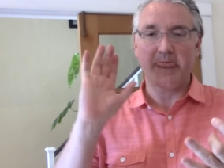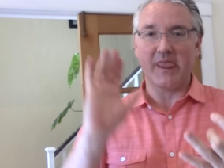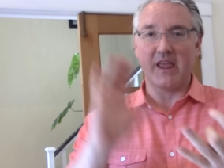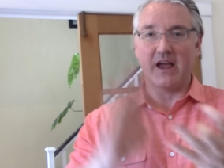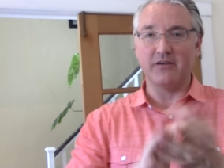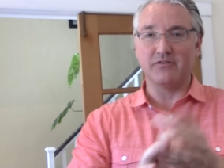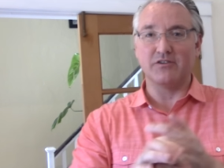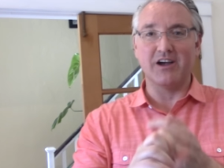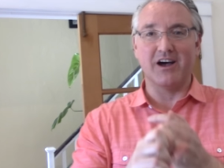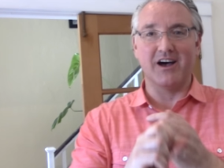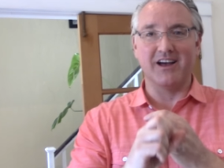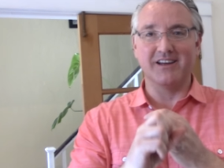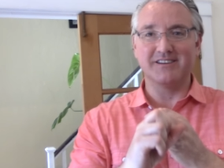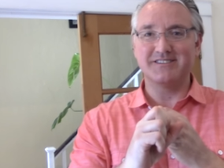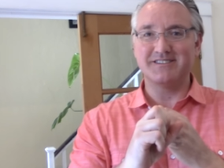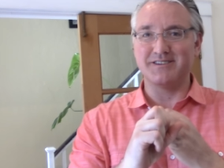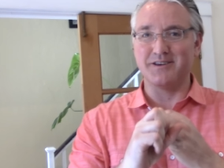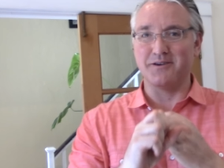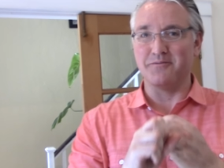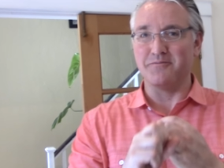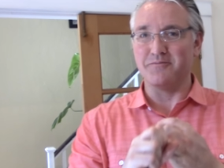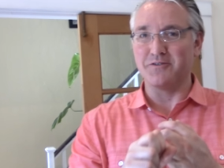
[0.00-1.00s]
I've got
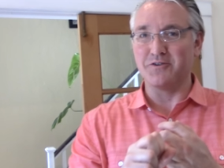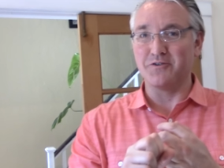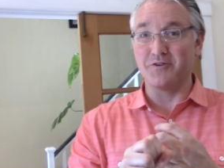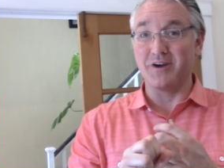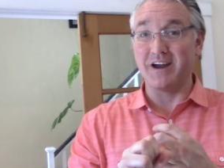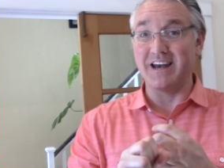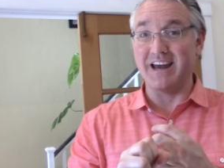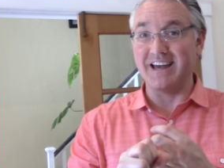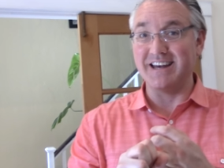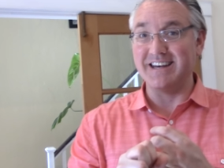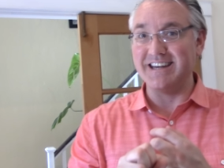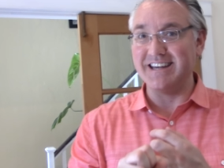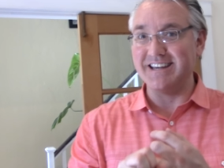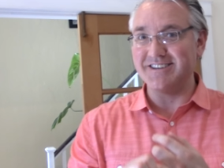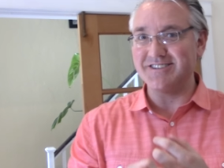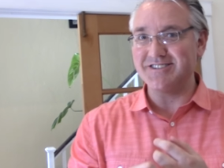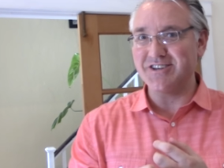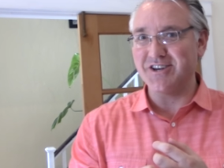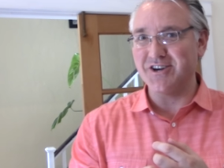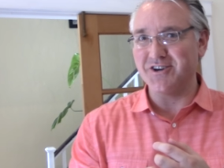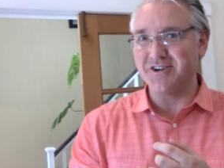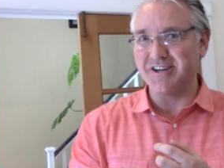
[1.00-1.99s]
some great
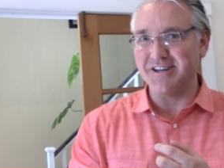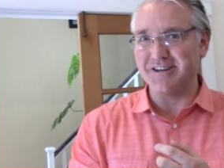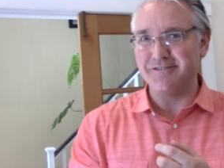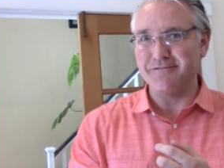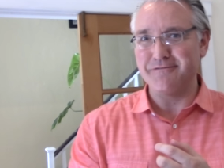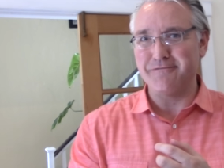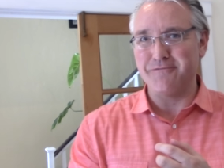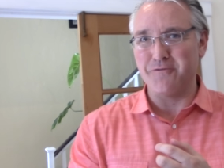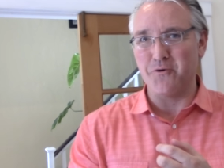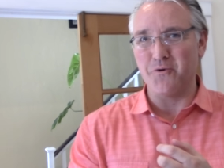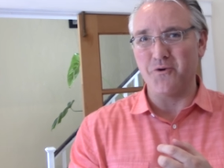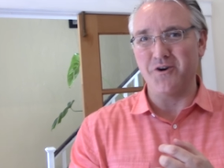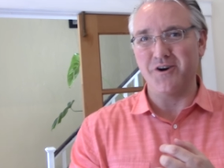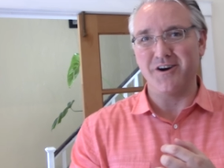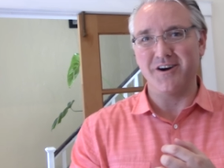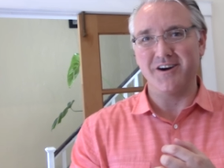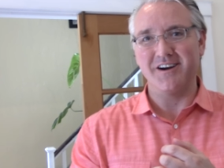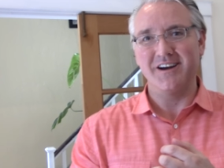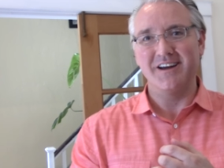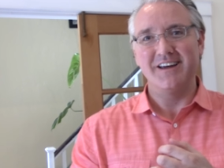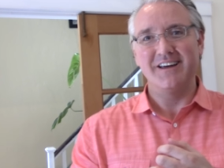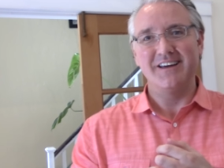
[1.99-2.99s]
ideas cooking
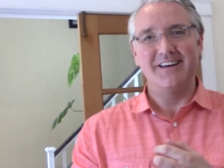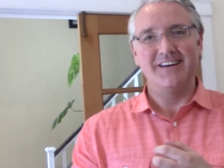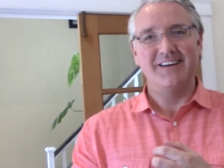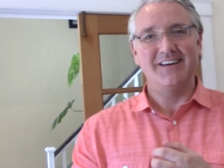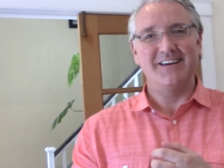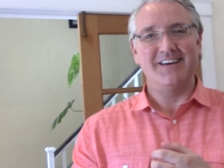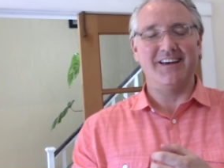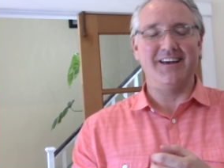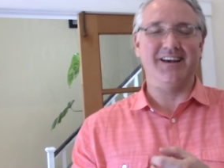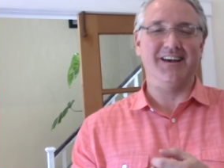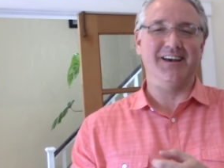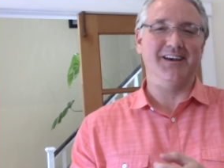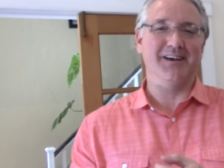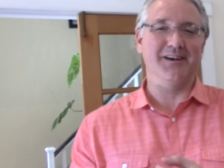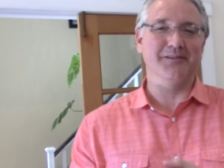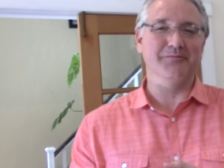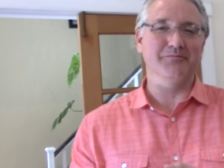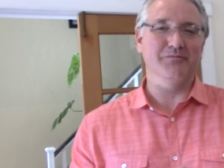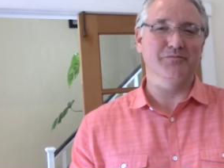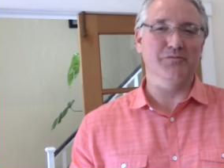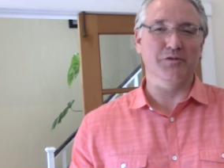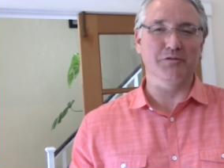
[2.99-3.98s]
for,
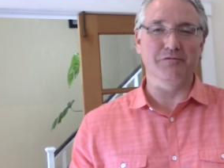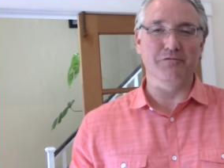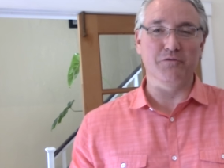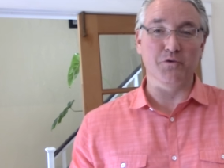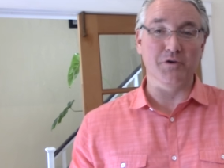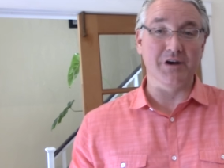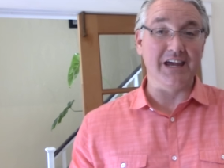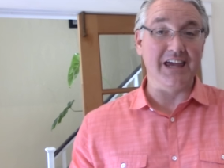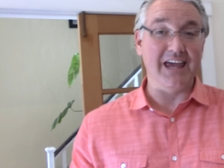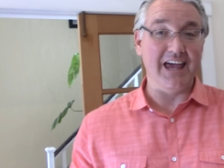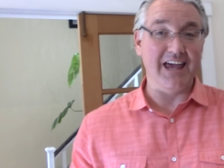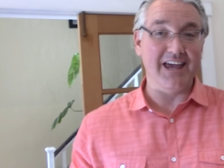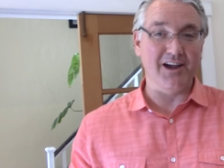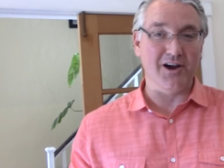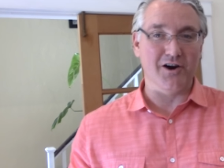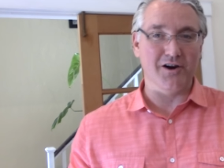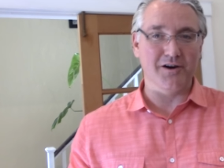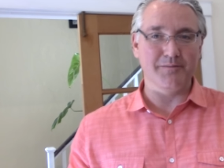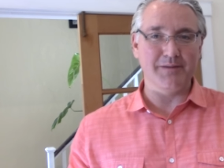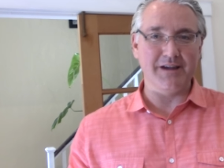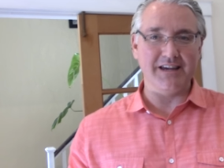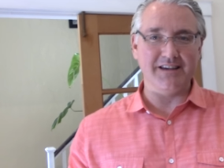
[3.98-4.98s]
uh, for 40k
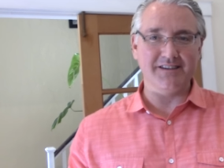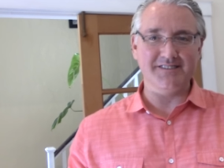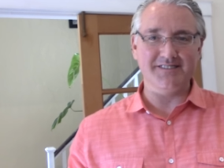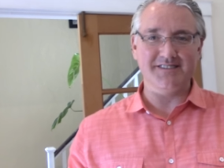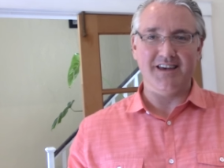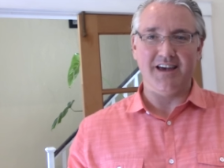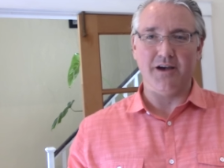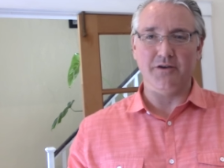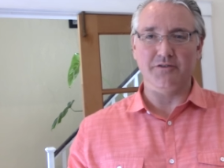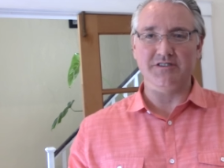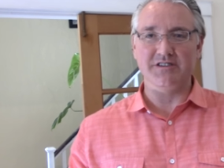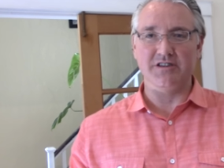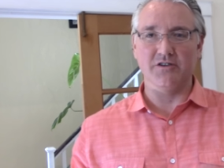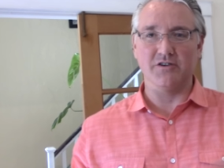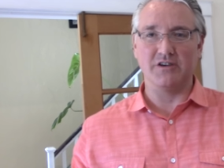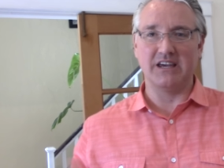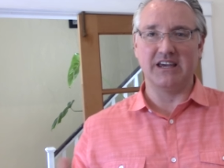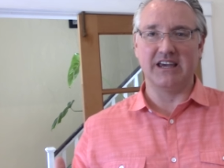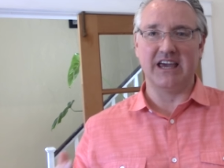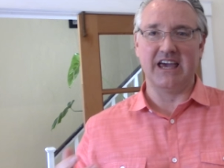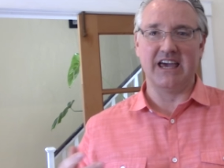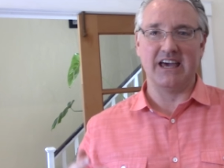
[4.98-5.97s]
armies. I was
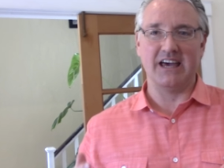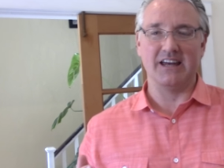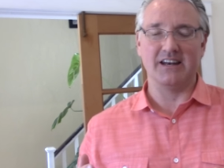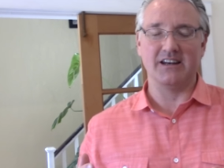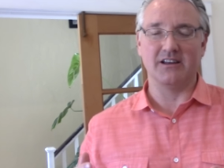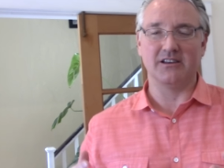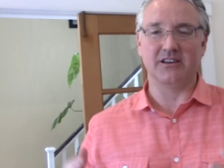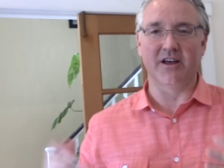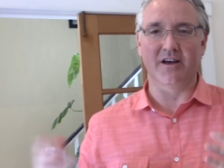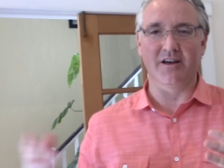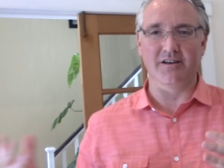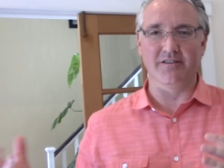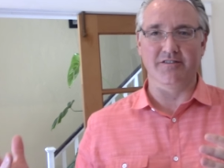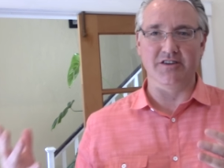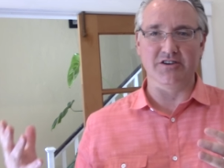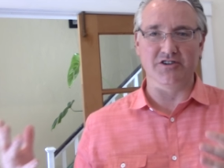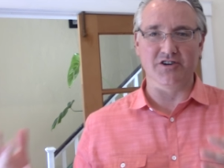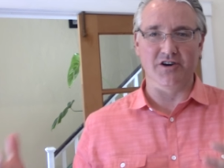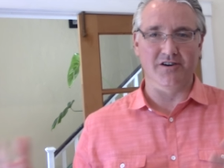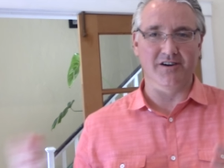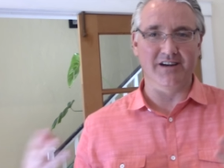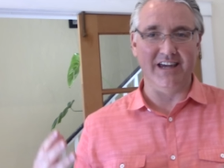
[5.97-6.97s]
looking at a lot of the
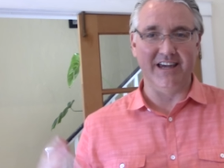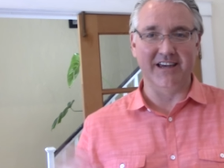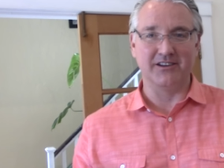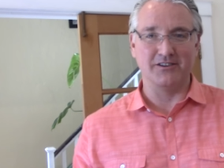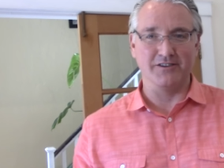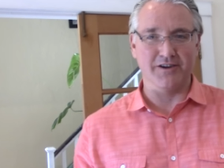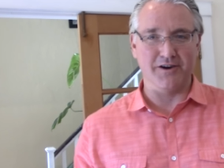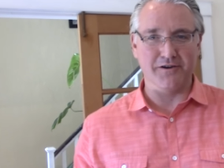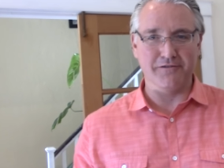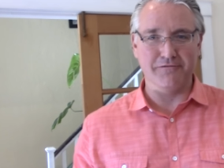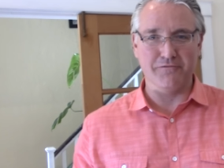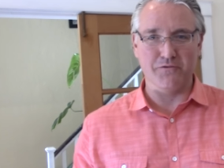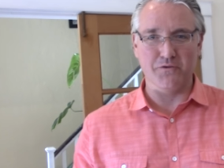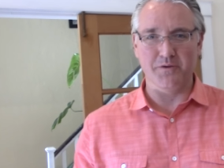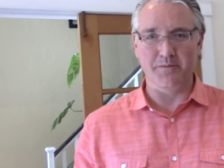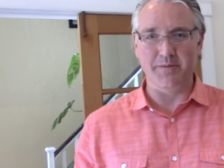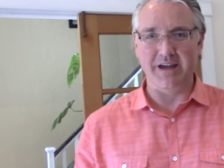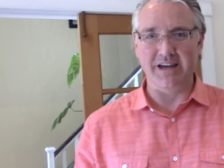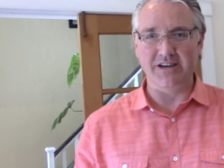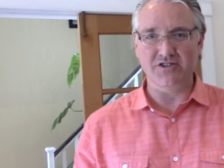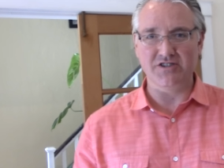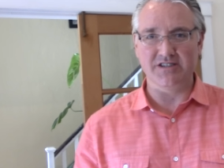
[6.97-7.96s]
Dark Eldar
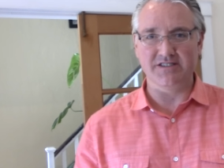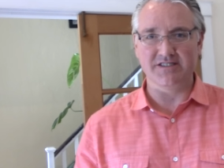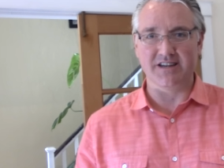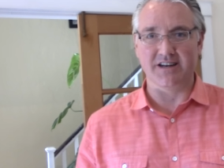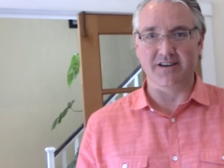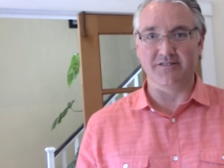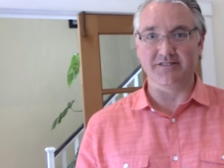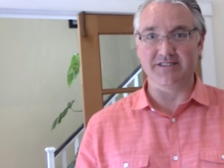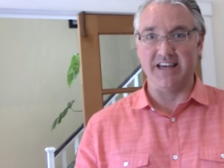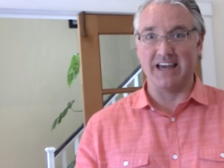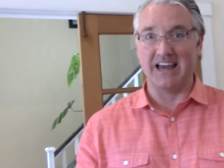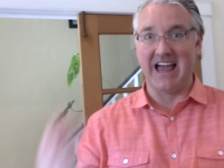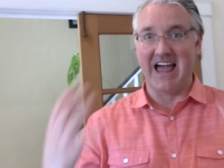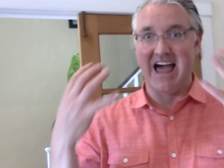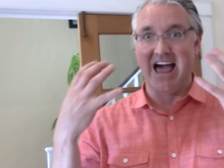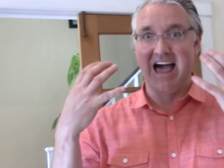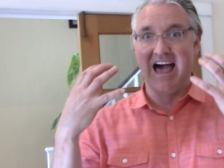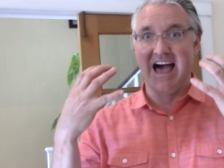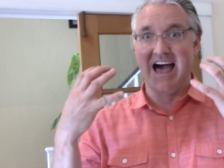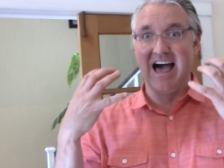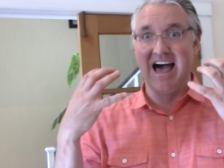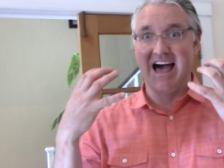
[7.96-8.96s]
formations and I was like,
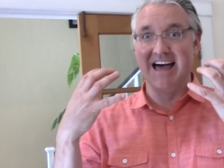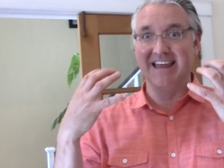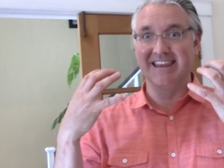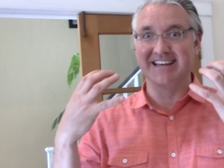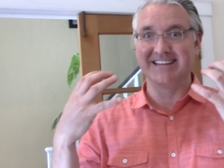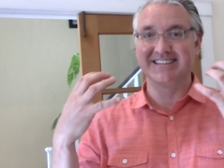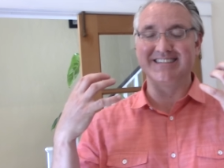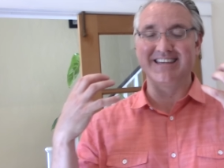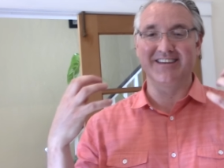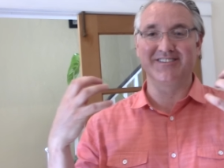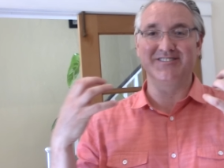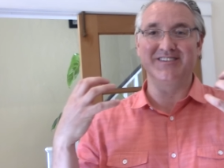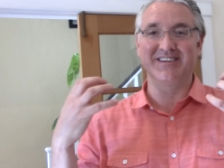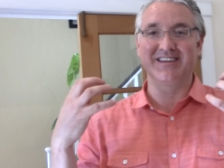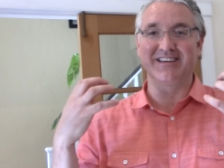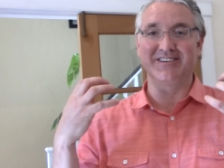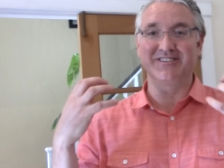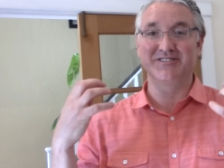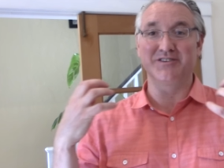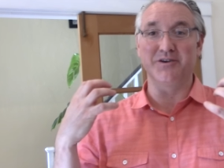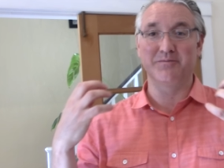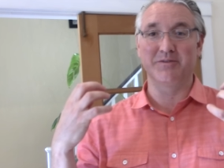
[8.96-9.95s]
ah, that sounds
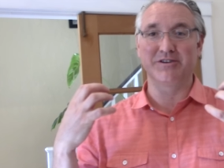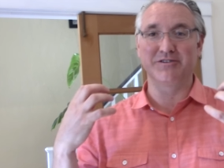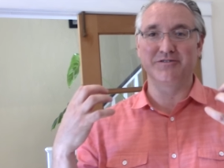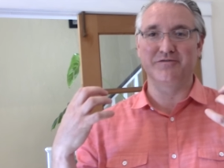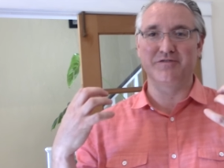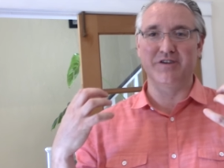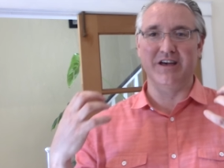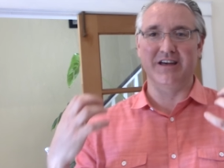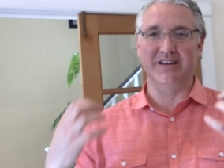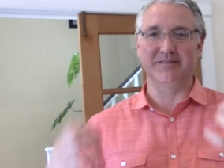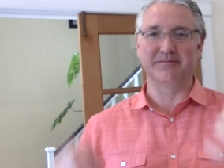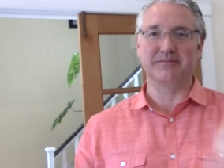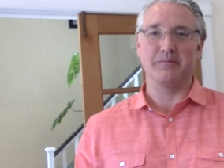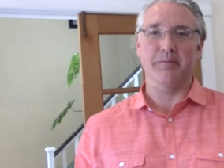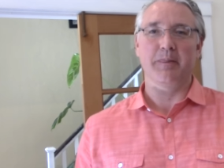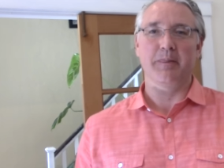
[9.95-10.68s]
like so much fun.